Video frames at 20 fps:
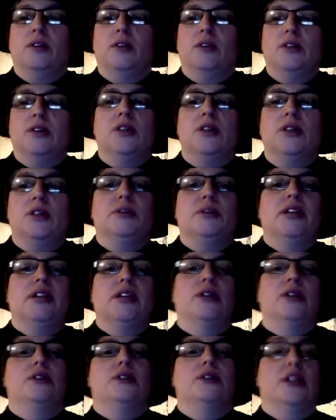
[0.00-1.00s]
So the temple
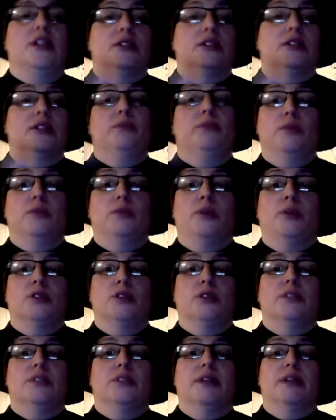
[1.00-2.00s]
Dido sells the
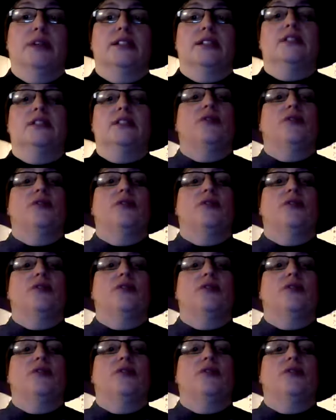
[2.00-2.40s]
potions and medicines